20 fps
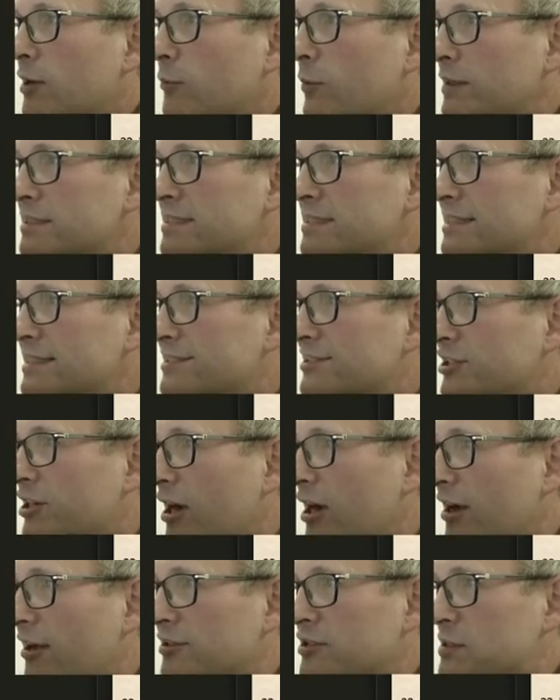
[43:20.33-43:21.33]
once its
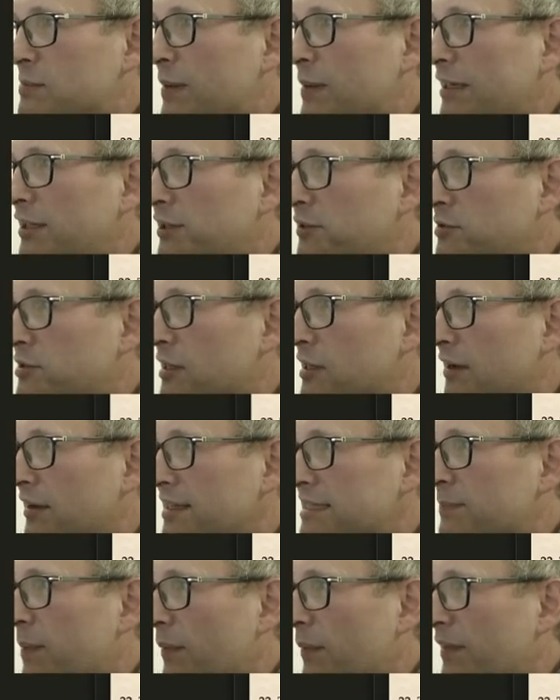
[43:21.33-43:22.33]
charge has been
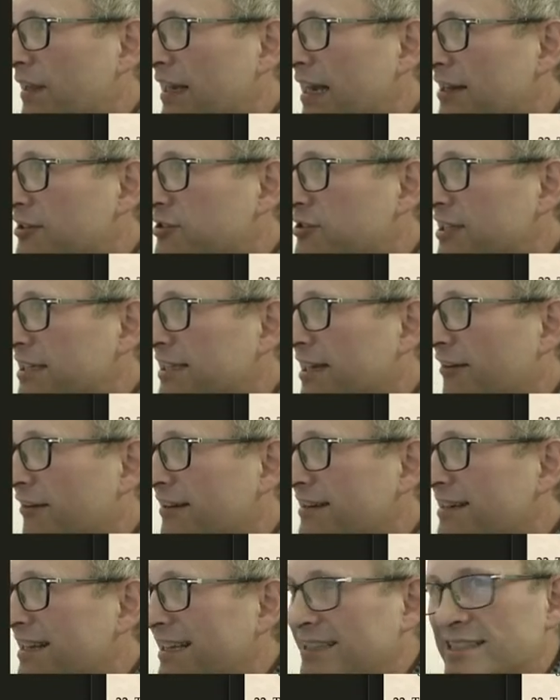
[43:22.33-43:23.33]
neutralized by the electric
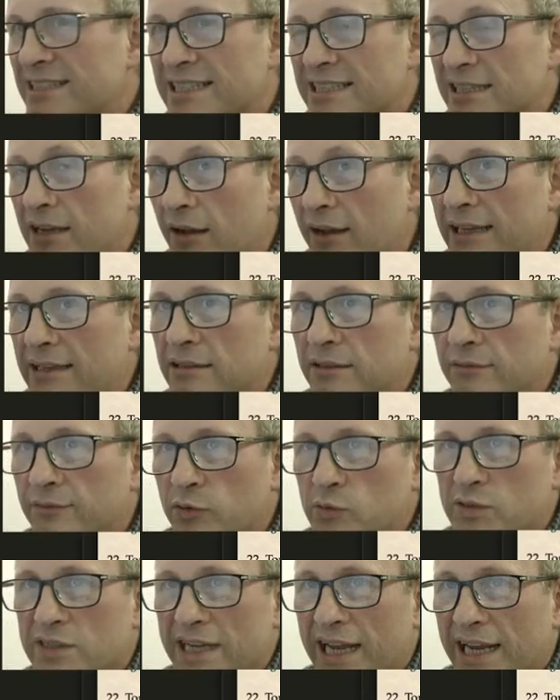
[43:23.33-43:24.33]
current inside the
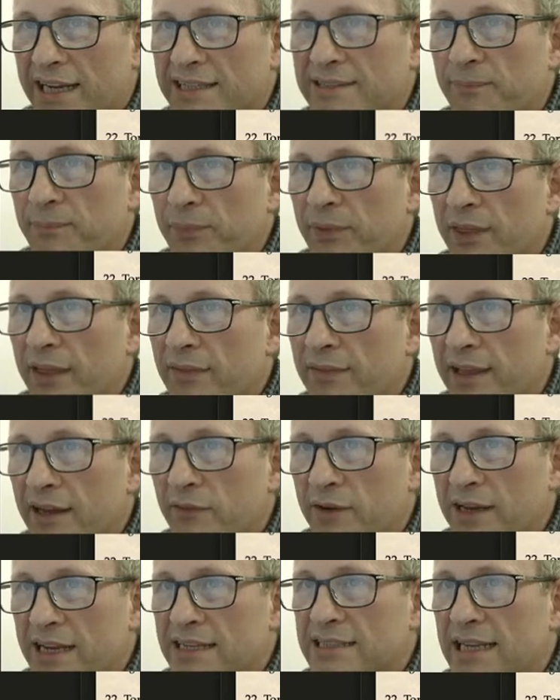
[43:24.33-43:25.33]
vortex.
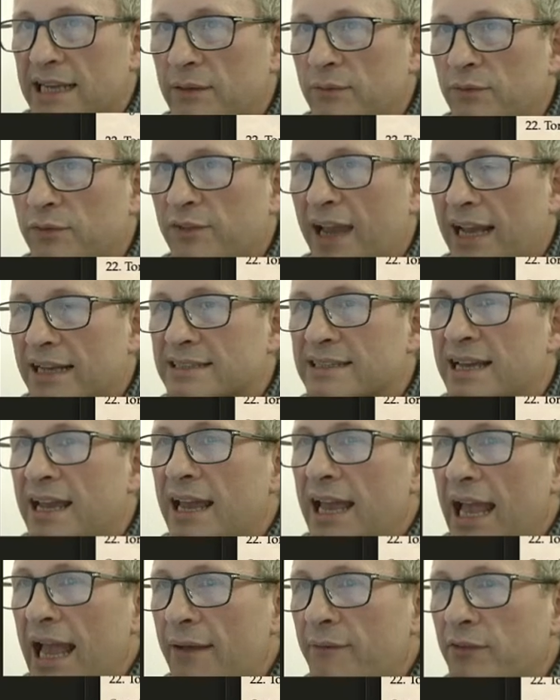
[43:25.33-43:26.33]
There is, in fact,
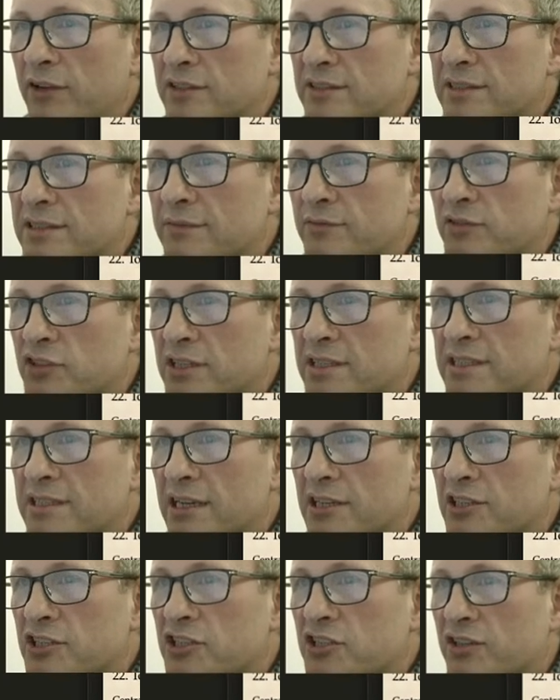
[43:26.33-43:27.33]
evidence of just
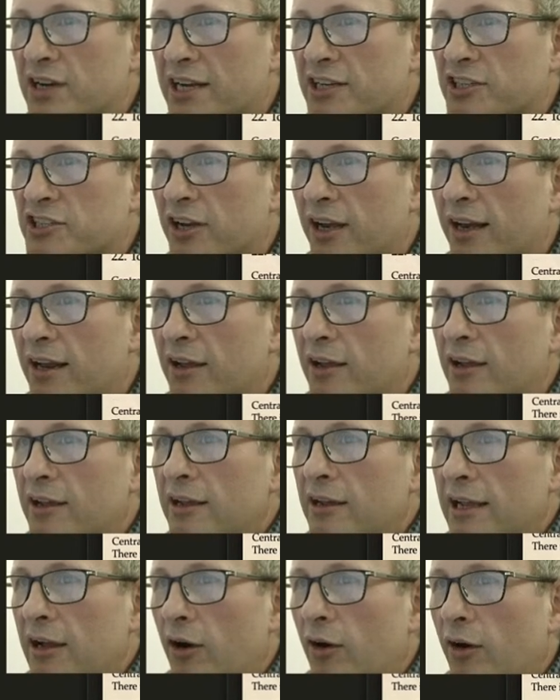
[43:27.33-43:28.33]
such attraction
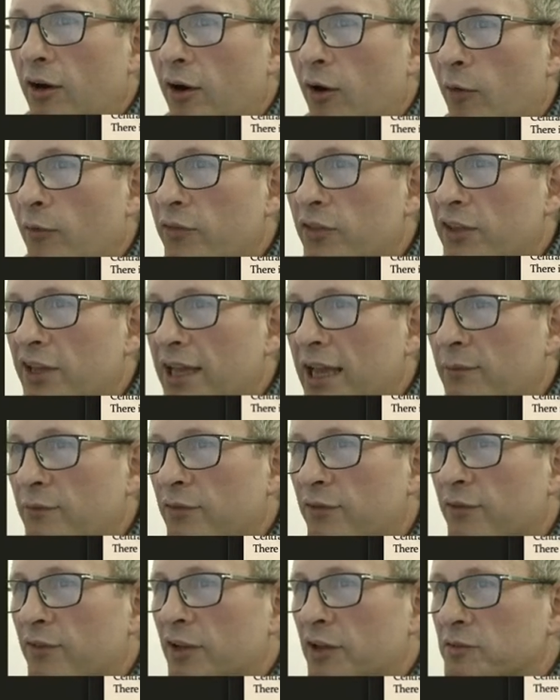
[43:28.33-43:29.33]
uh, of the
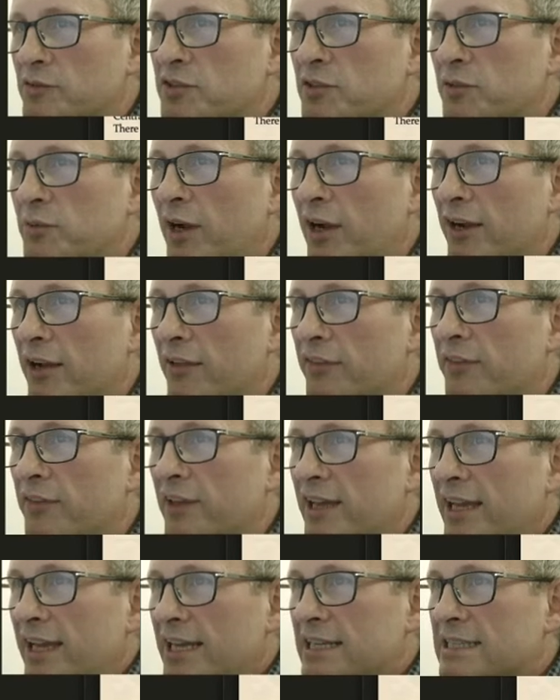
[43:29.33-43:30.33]
inflow to Earth.
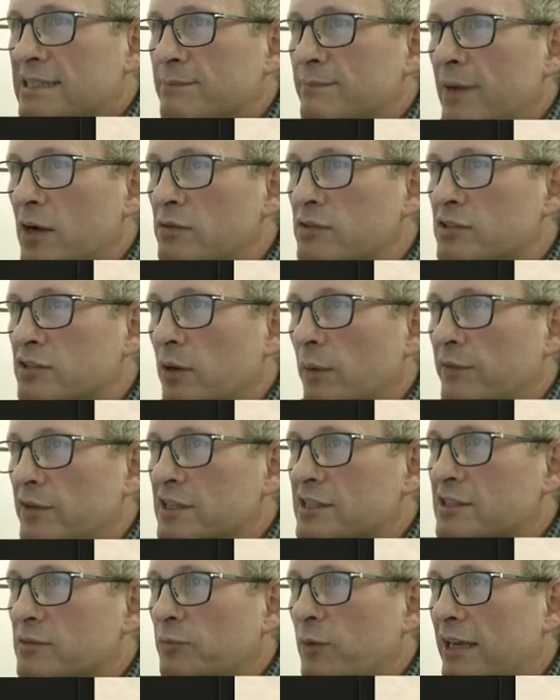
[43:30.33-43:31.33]
It's most
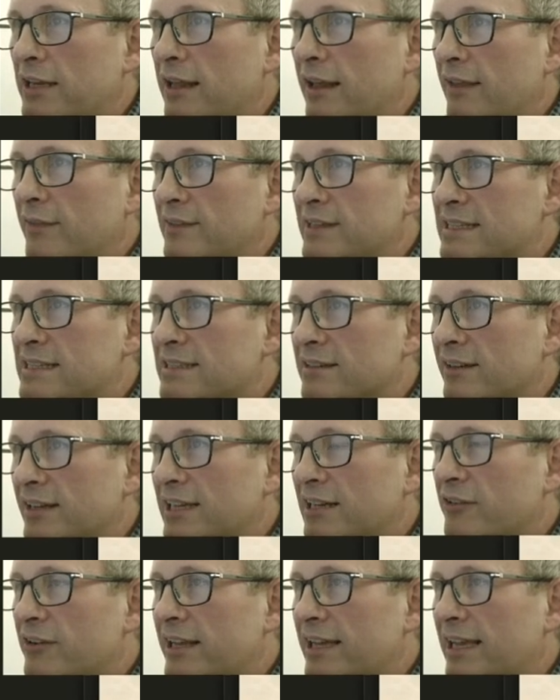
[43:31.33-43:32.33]
obvious when the
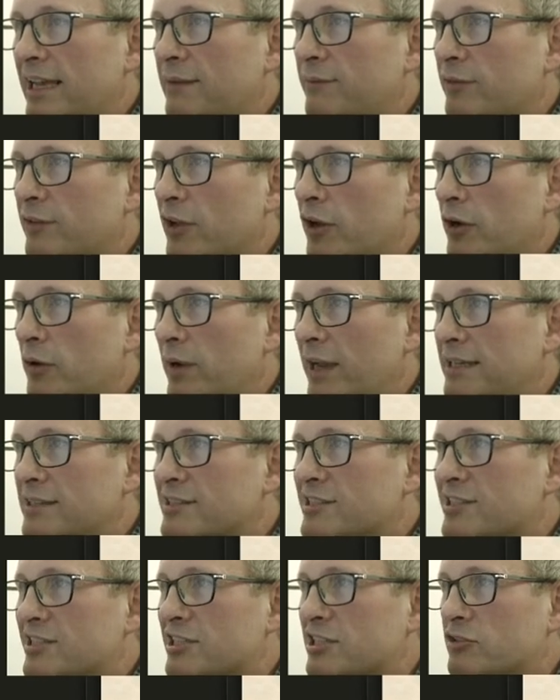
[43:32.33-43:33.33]
cyclonic inflow
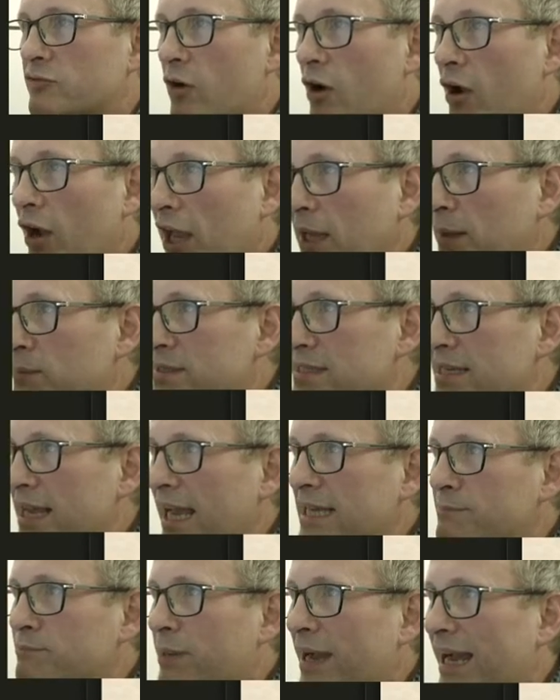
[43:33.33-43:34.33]
inscribes
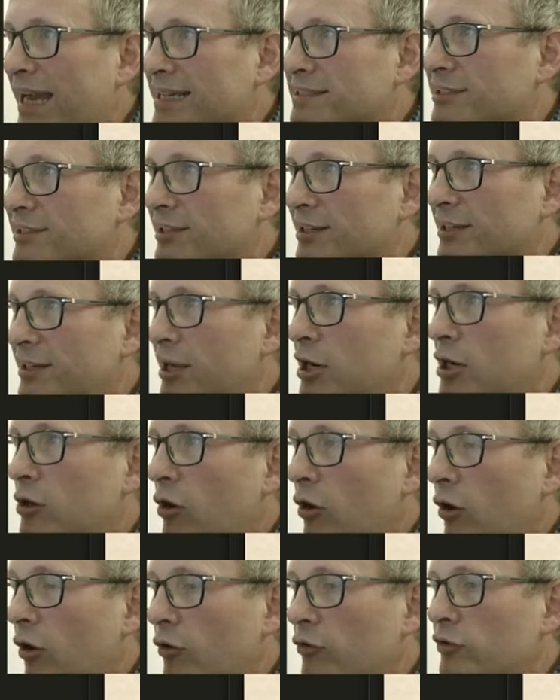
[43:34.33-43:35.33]
a pattern
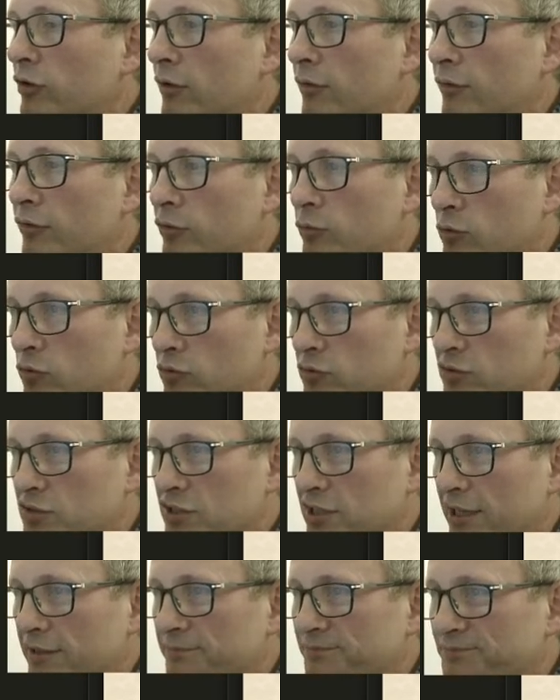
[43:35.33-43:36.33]
on the
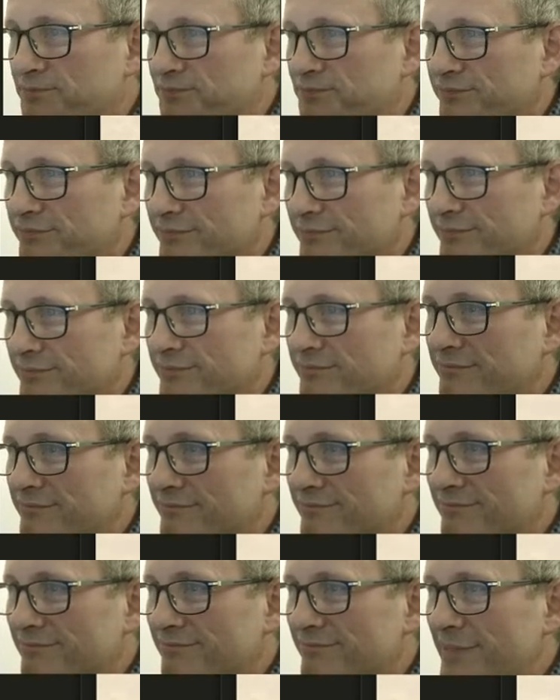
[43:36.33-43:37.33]
water.
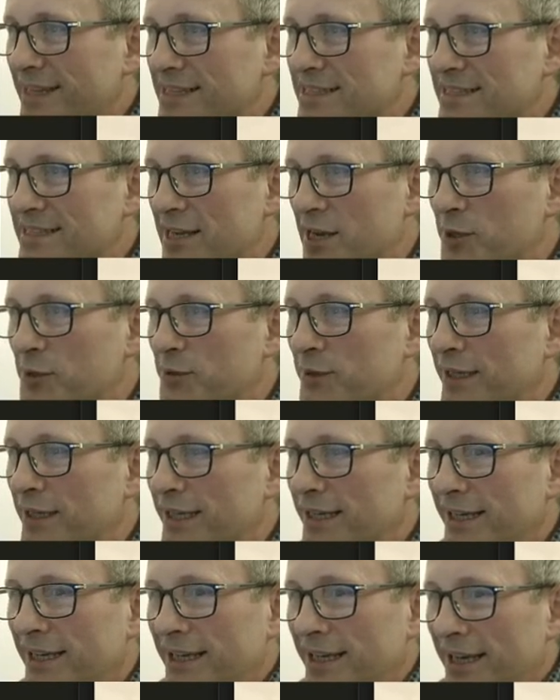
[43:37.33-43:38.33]
So
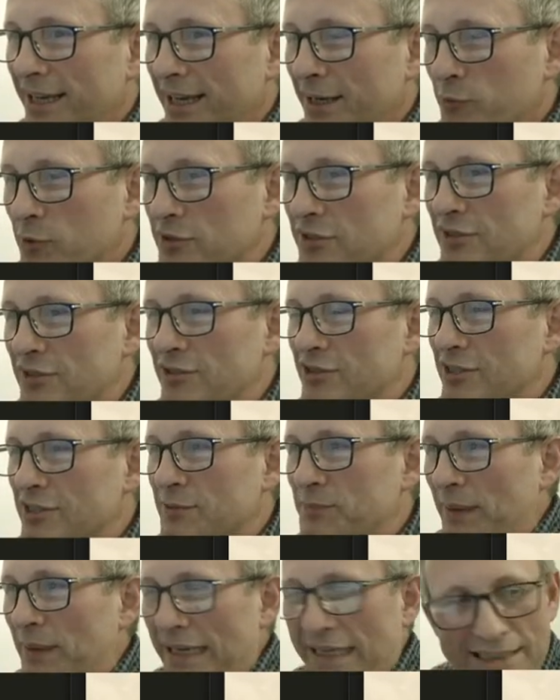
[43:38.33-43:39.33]
it wasn't
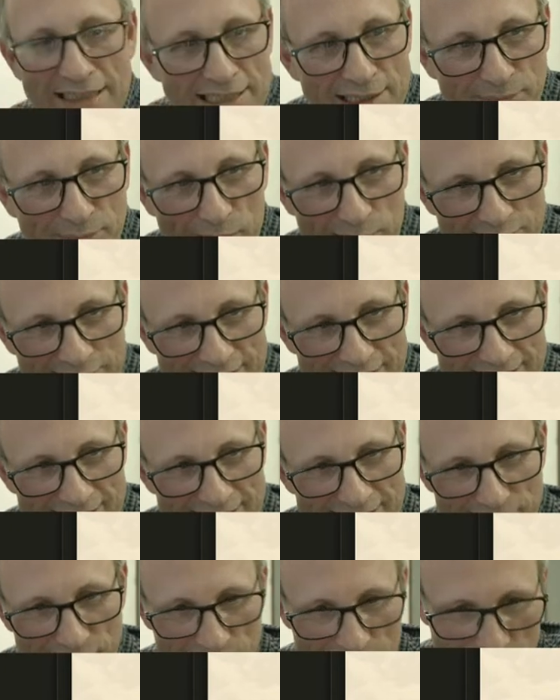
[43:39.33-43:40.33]
just me that spotted this,
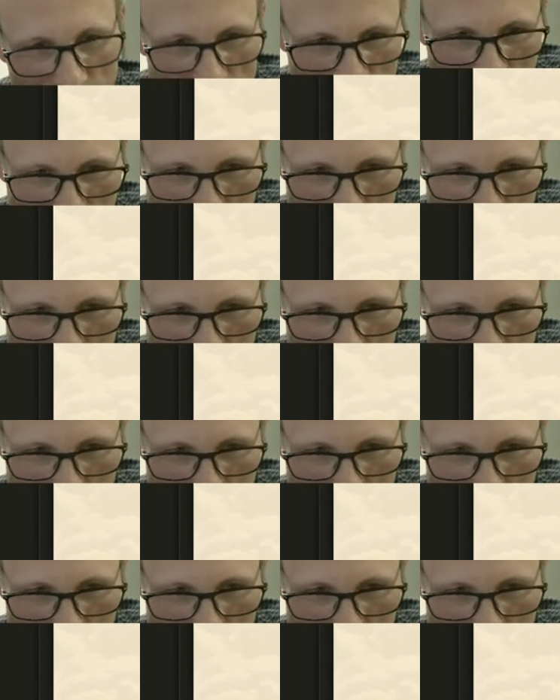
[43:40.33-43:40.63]
and it wasn't just